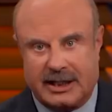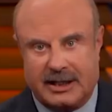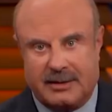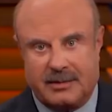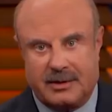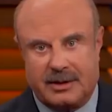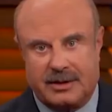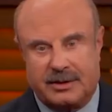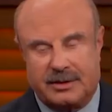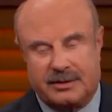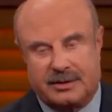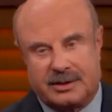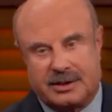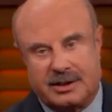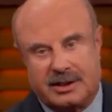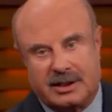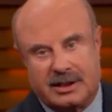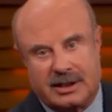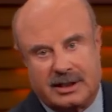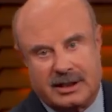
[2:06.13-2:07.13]
came
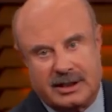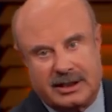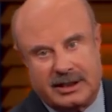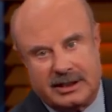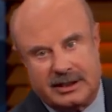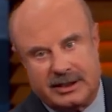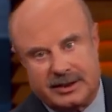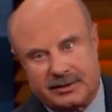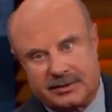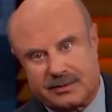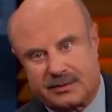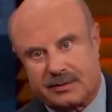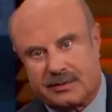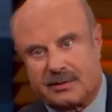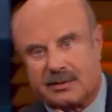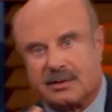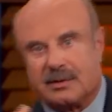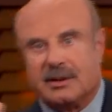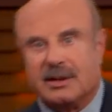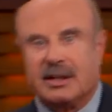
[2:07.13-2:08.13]
loose, it just
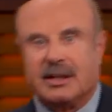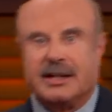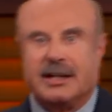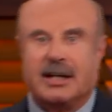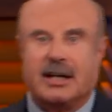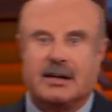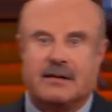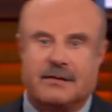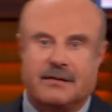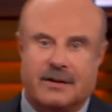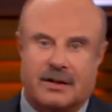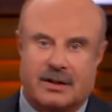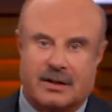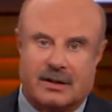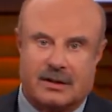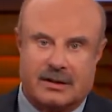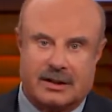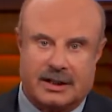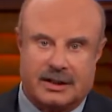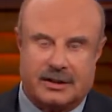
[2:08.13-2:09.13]
really
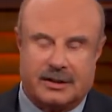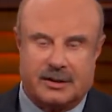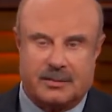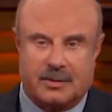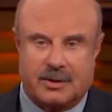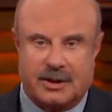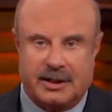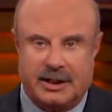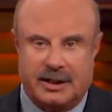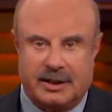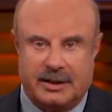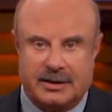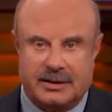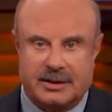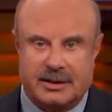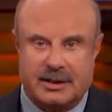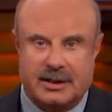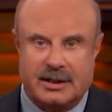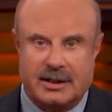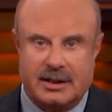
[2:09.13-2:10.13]
unfurled into the
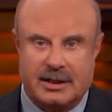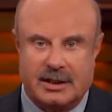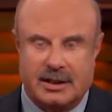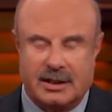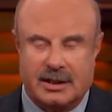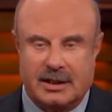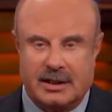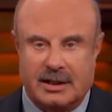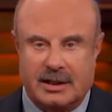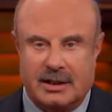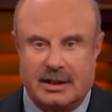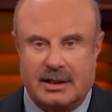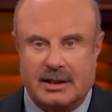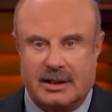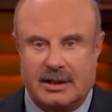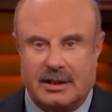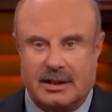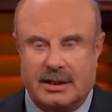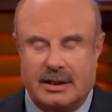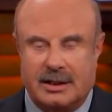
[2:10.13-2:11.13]
breeze.
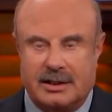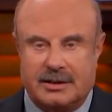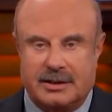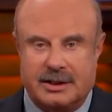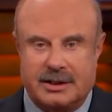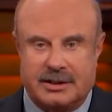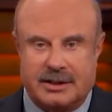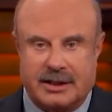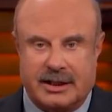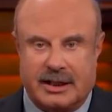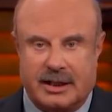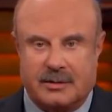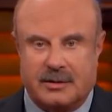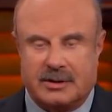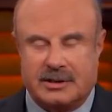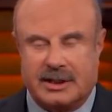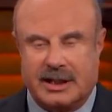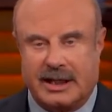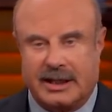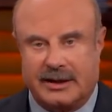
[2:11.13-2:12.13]
And she said it
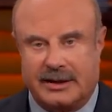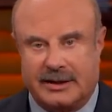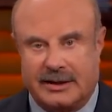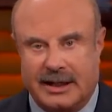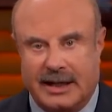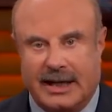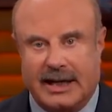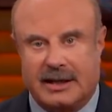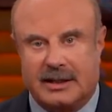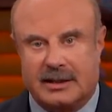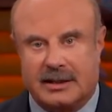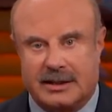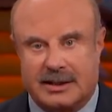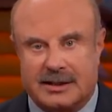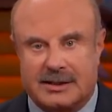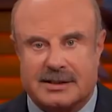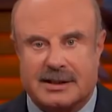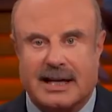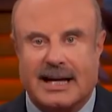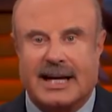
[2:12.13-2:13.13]
was at that
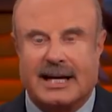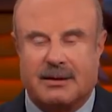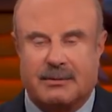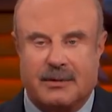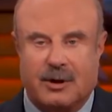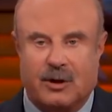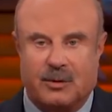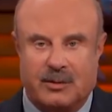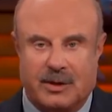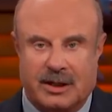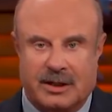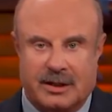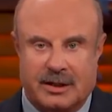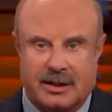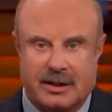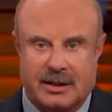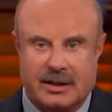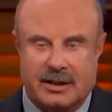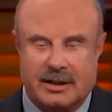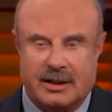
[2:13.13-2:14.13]
exact moment
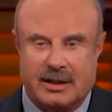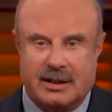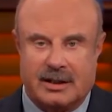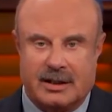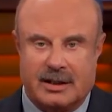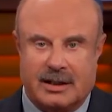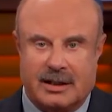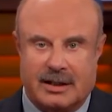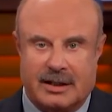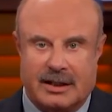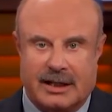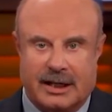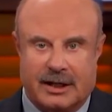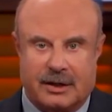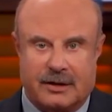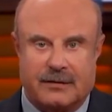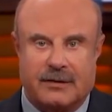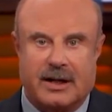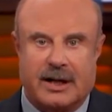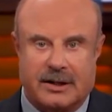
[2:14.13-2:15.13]
that
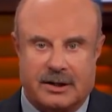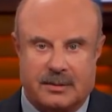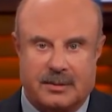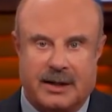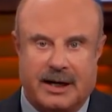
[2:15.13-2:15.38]
her father